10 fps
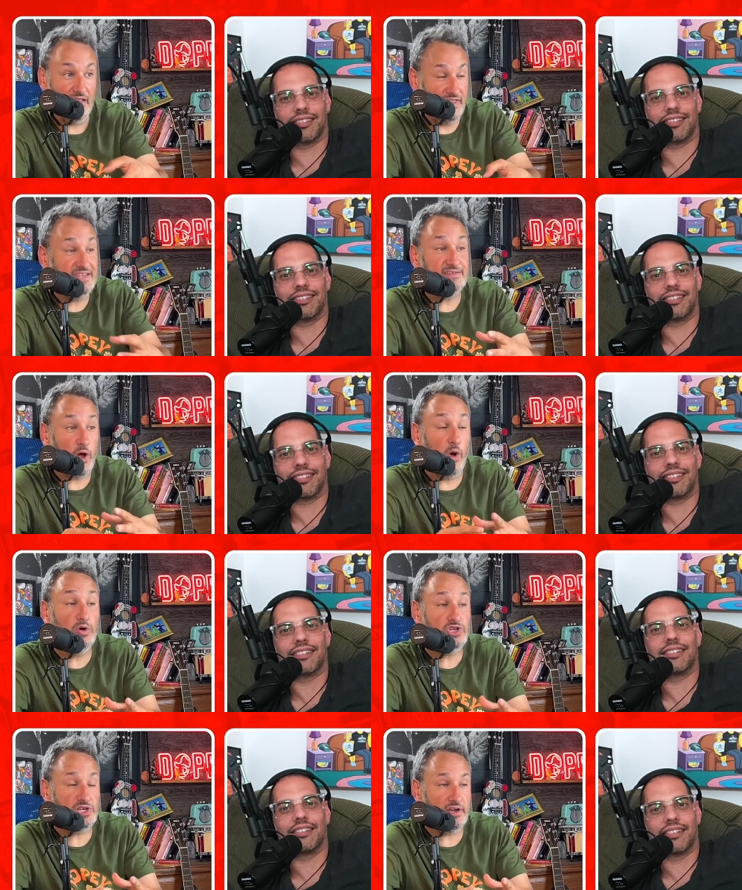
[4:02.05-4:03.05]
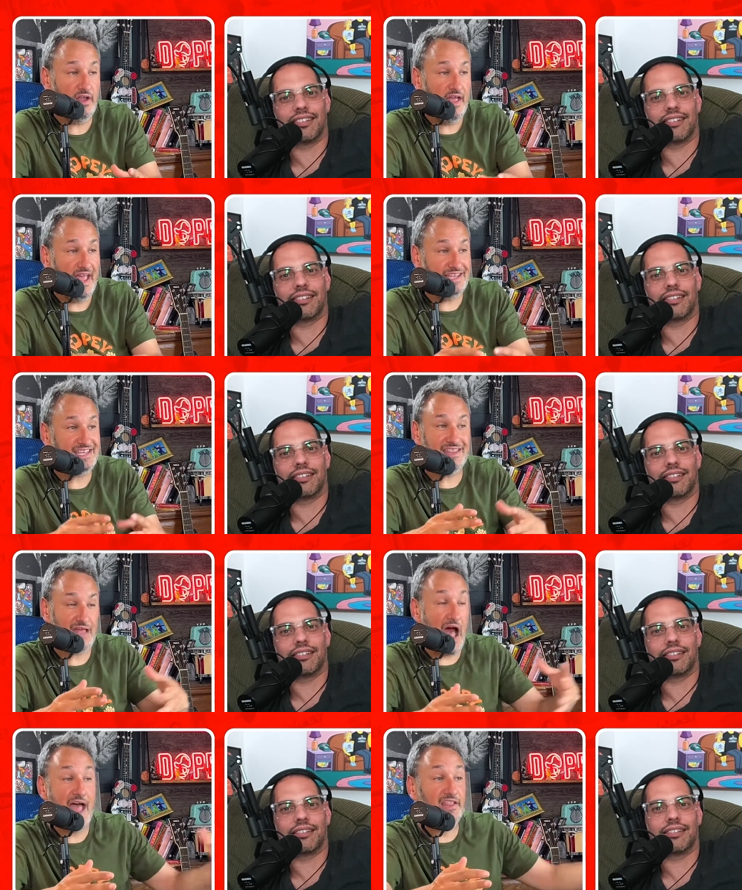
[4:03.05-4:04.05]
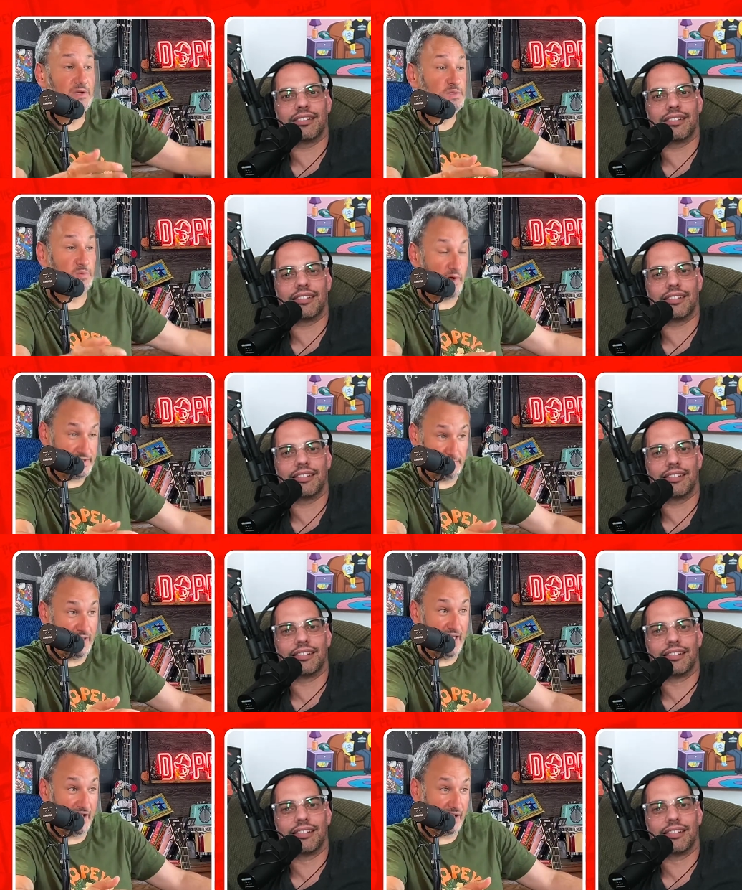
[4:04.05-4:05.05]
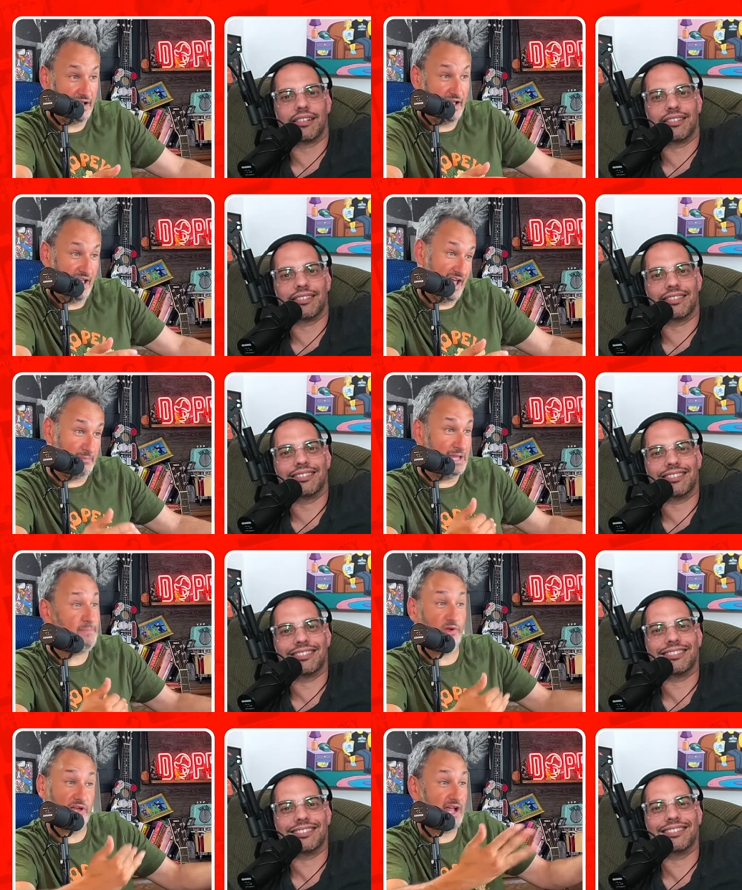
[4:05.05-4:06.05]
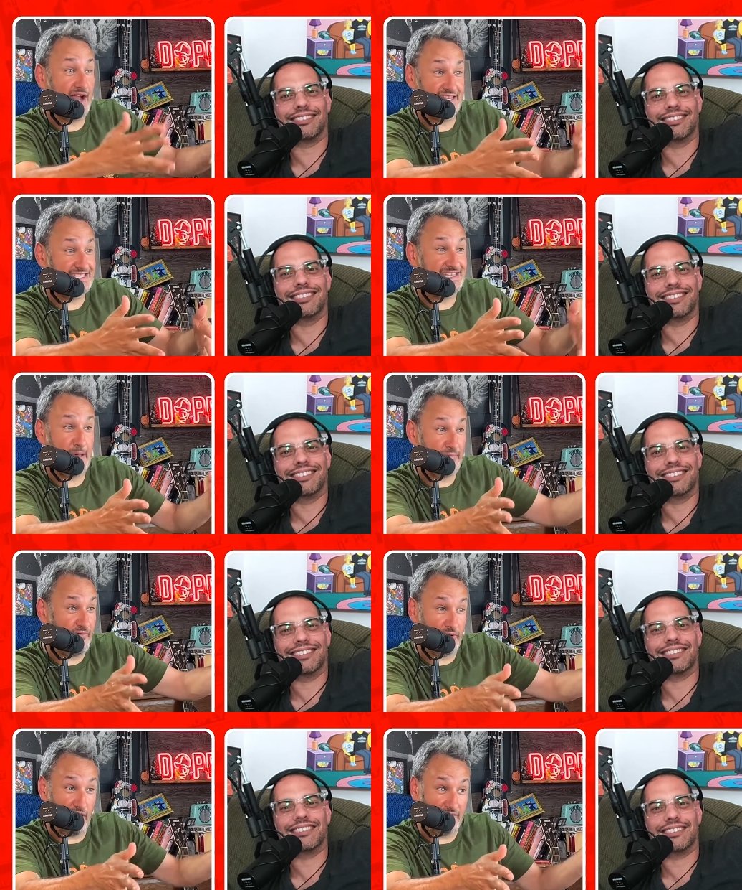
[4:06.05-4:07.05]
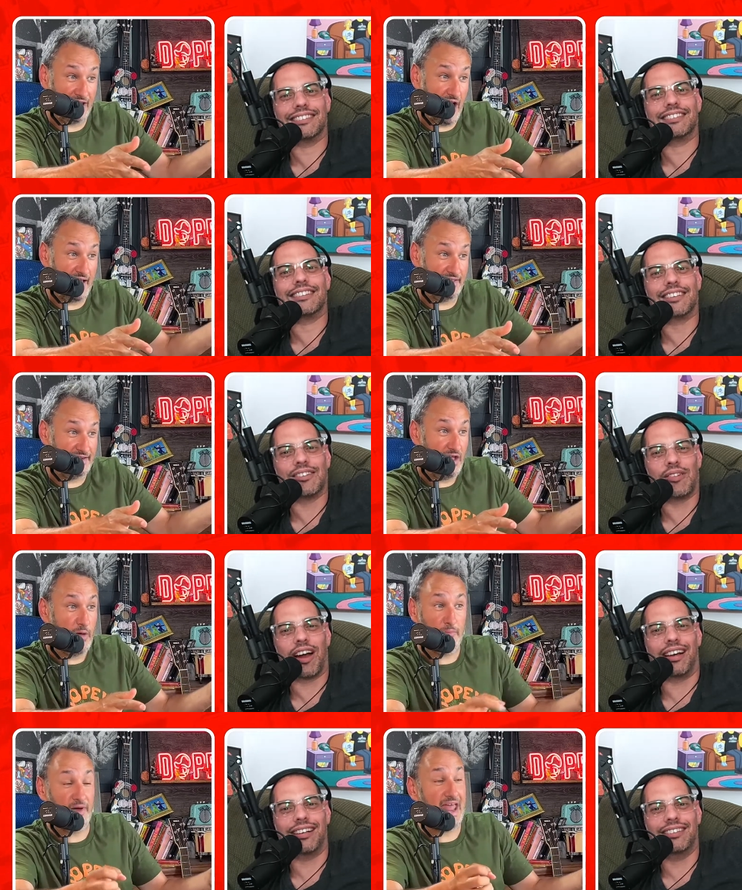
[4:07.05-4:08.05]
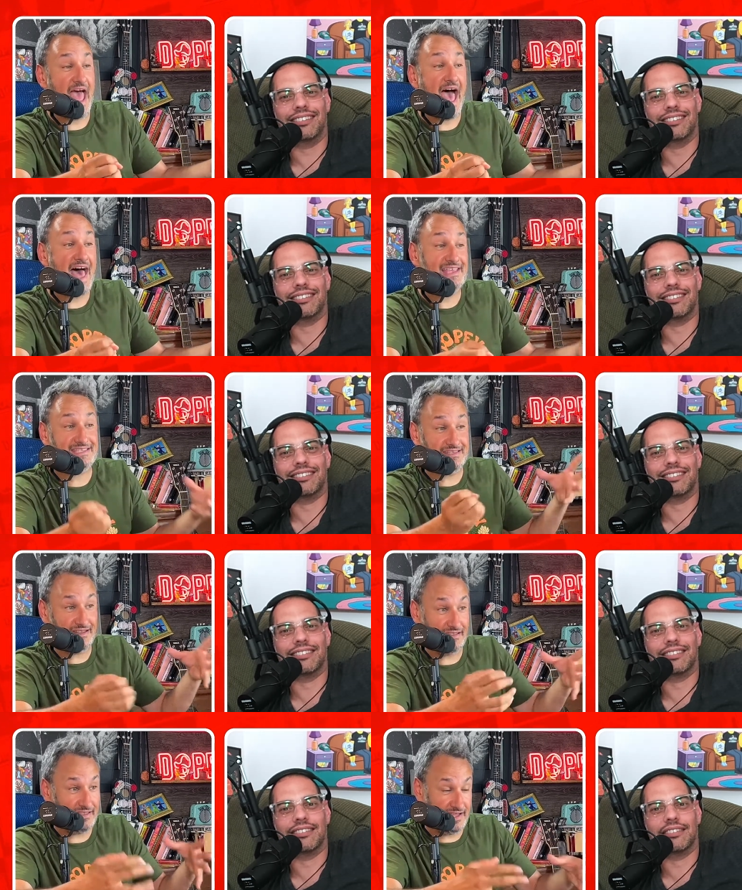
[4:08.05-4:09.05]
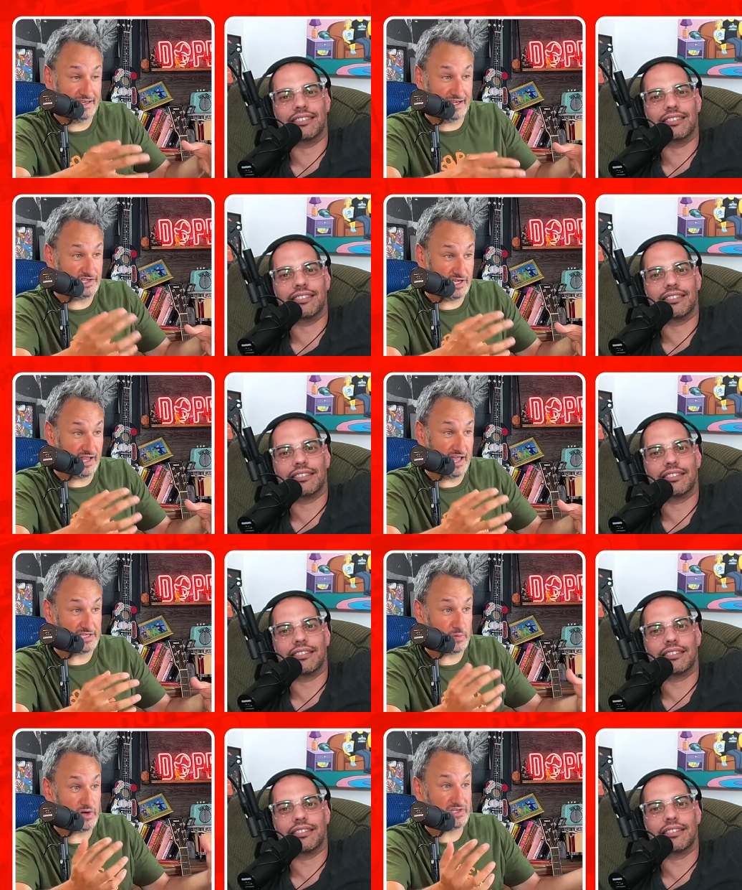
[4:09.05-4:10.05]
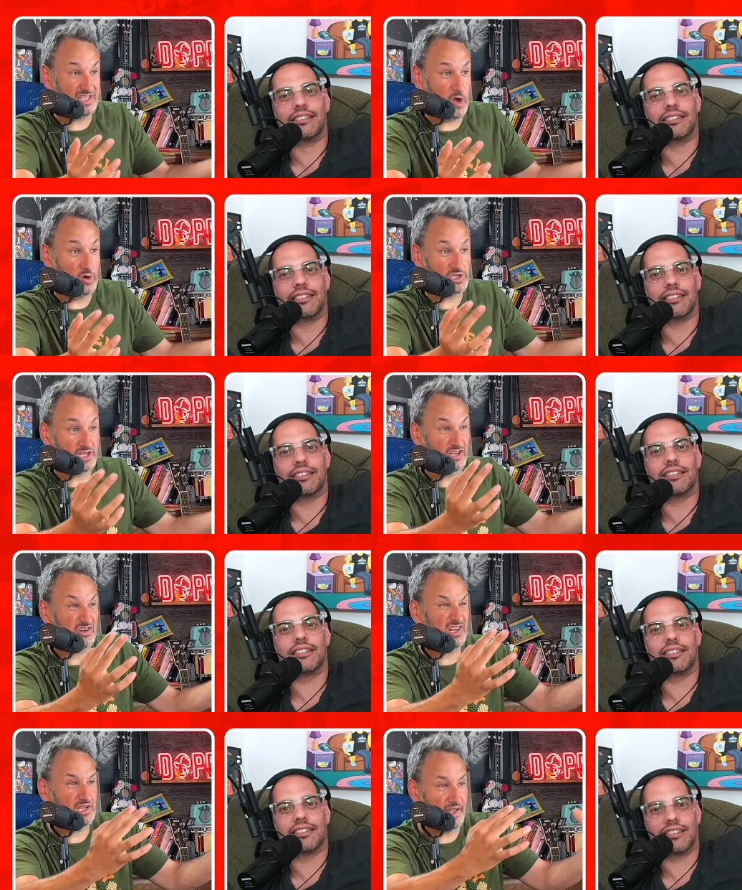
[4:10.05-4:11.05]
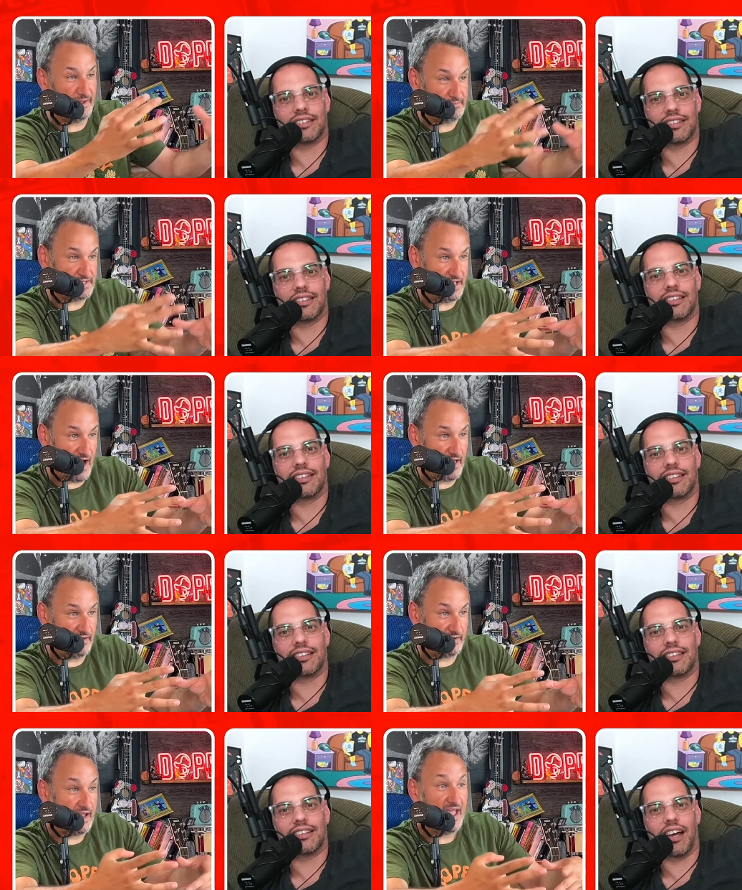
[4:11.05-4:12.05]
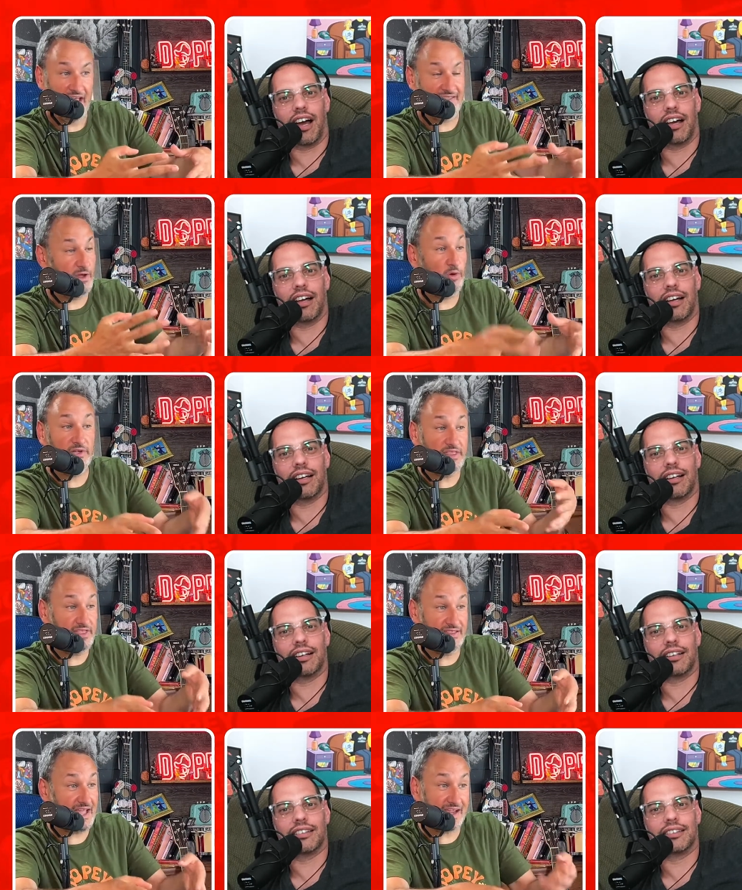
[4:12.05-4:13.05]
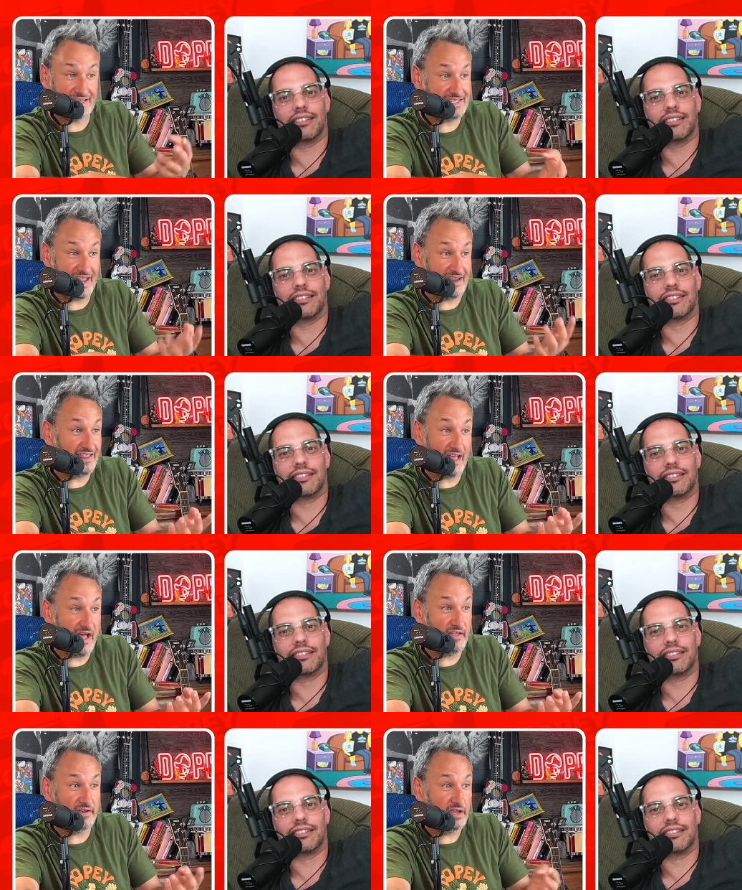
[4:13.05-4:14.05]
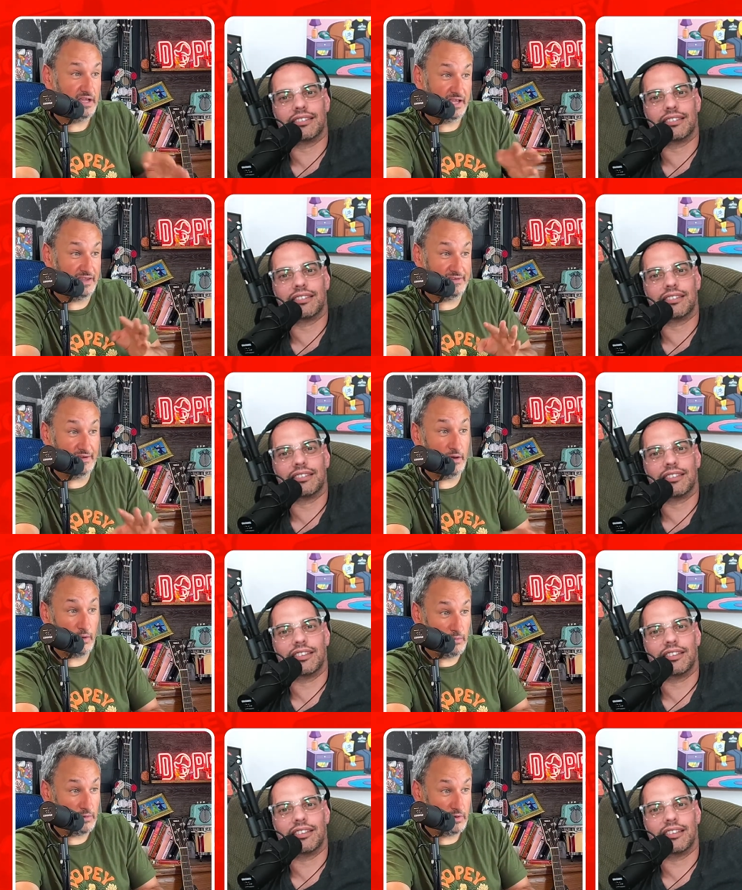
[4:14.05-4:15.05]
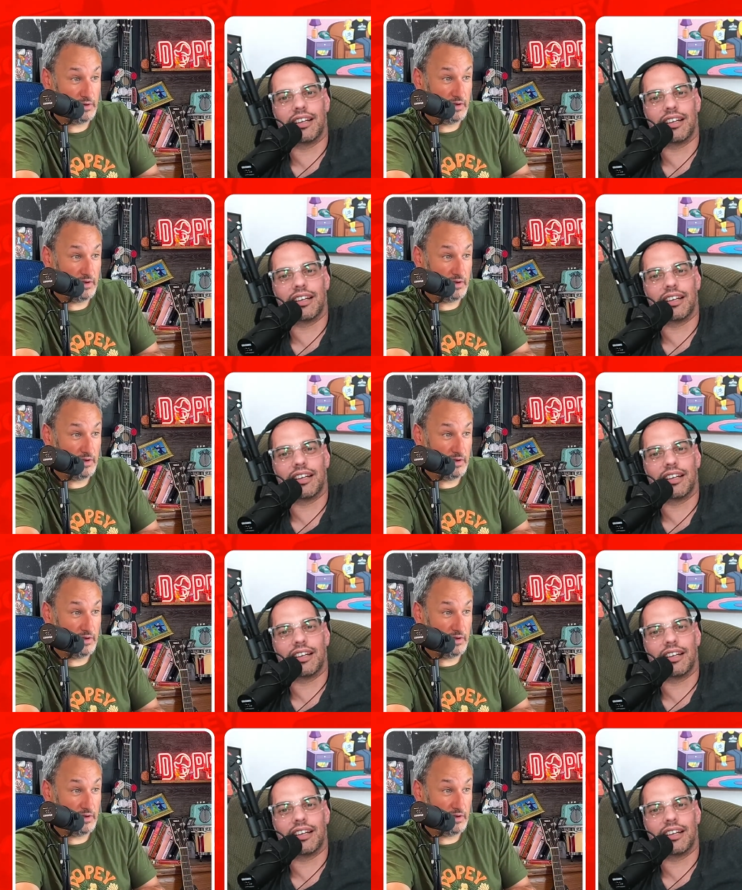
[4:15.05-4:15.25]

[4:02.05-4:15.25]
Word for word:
Speaker 1: This ocean, it's like the island was once big and people could kind of step foot on the island. Right. But as the addiction gets worse, the ocean claims the island, yeah. and the only thing that can stand on the island is you,